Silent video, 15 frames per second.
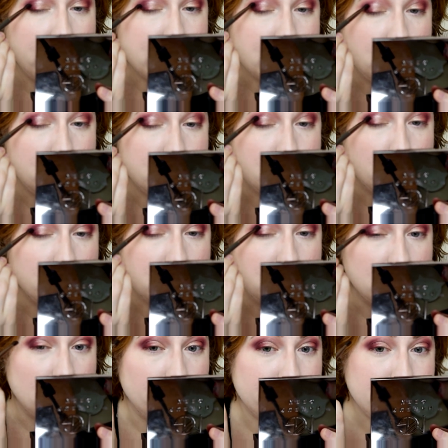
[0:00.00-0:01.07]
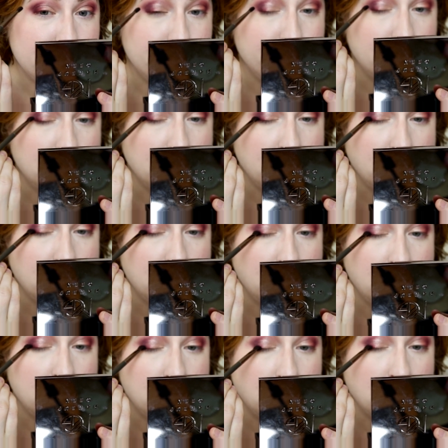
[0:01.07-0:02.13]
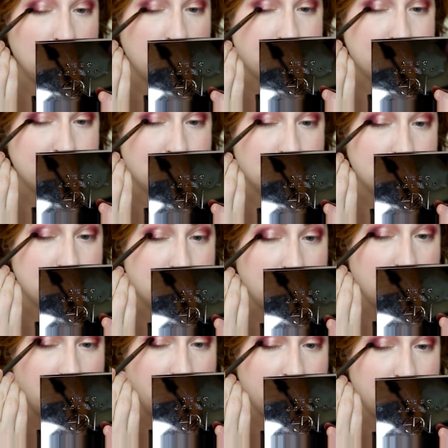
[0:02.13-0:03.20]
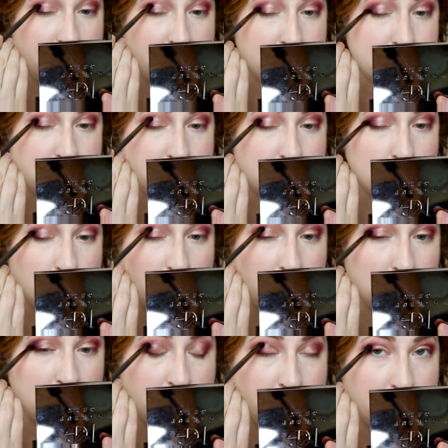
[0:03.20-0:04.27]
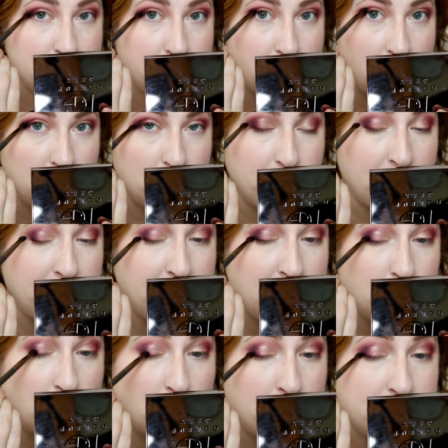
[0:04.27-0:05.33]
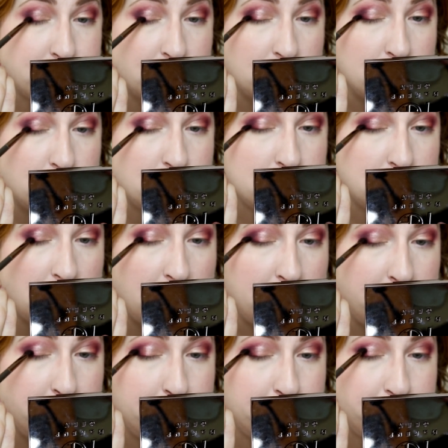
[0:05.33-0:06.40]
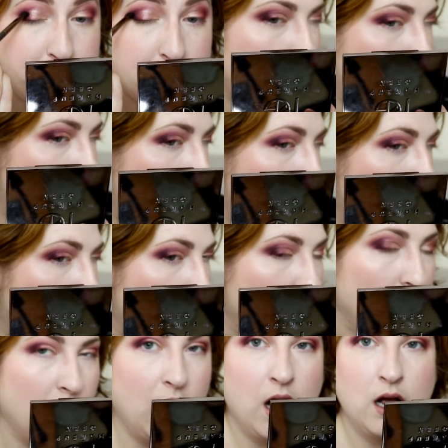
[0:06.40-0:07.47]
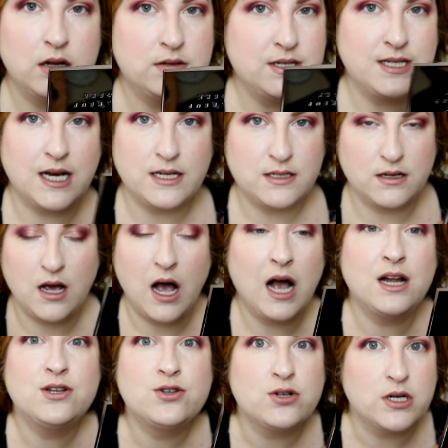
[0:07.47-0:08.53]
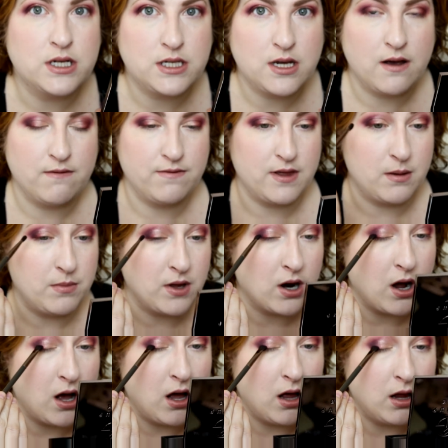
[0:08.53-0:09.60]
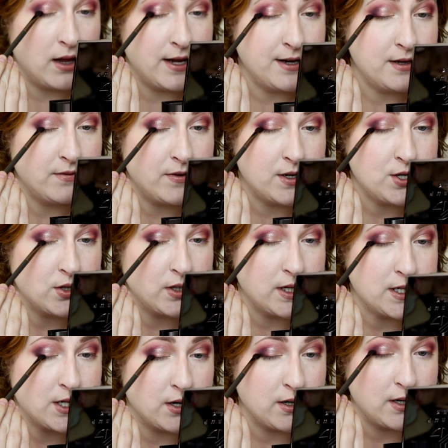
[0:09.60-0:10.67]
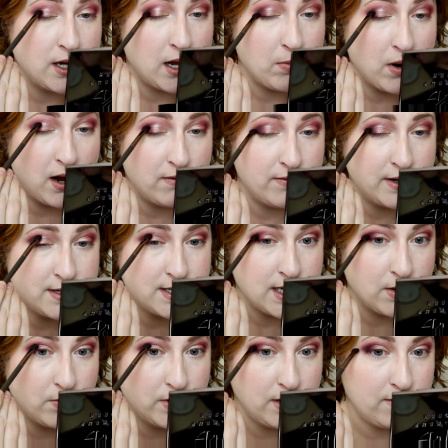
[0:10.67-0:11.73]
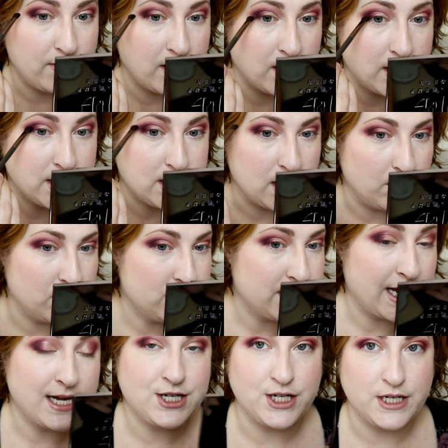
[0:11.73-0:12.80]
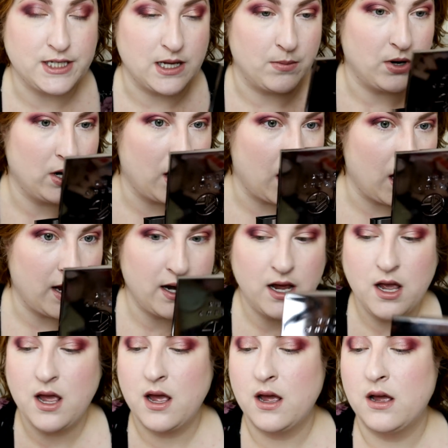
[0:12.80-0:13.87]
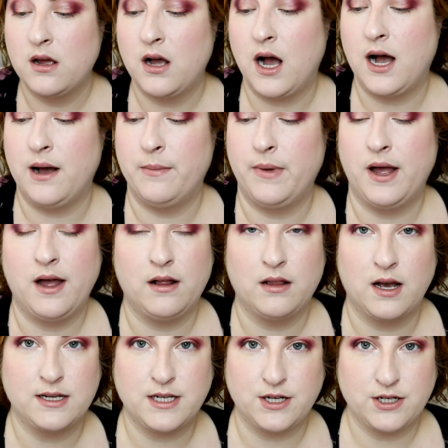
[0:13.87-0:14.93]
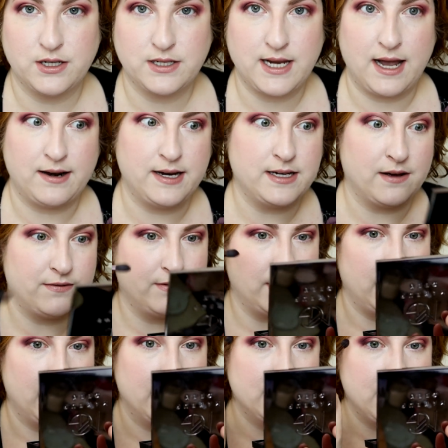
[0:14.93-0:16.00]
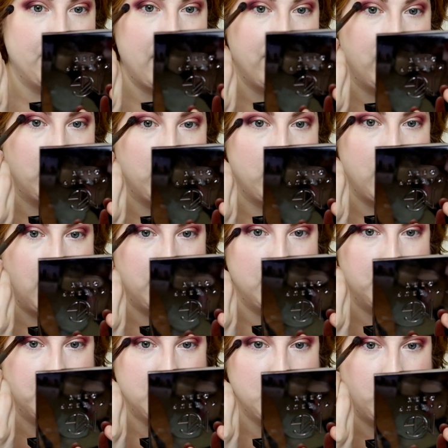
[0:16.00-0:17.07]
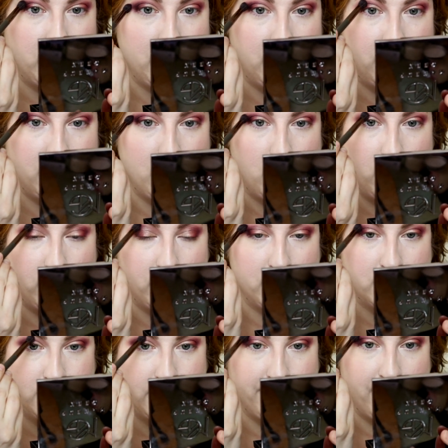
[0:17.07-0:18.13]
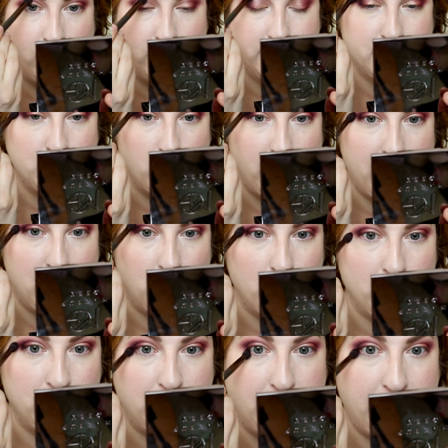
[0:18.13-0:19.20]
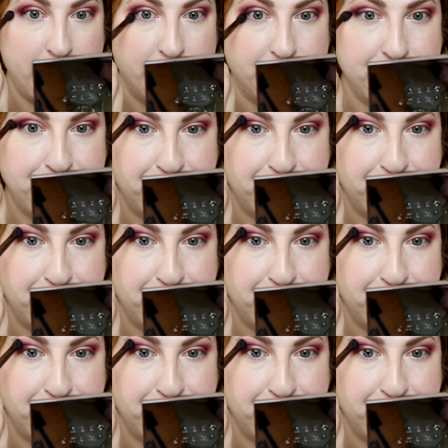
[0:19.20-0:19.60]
rescue just works a little bit differently in the Los Angeles area. It's, well, literally all about animal rescues. Um, there are does hundreds of them. They're all individually started nonprofits. They really vary. Some are sketchy, some are not. Um, Los Angeles County definitely ends up having problems with hoarders every once in a while where, like,